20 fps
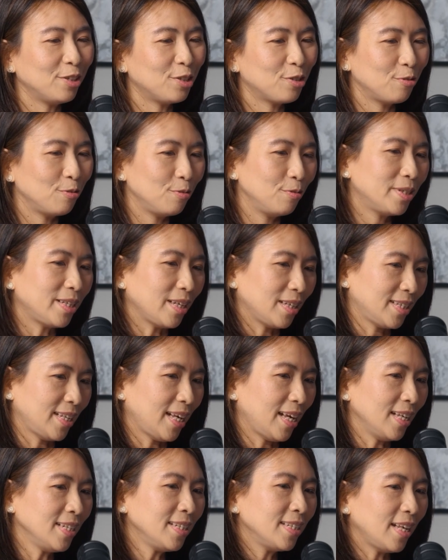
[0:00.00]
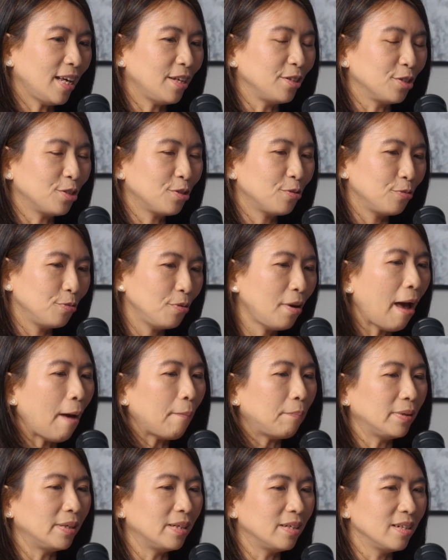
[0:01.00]
true success and true
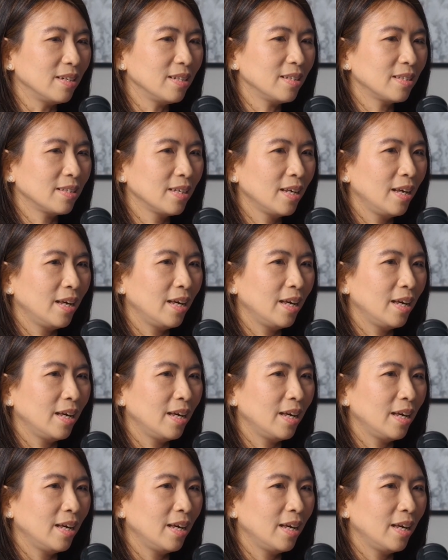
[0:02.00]
happiness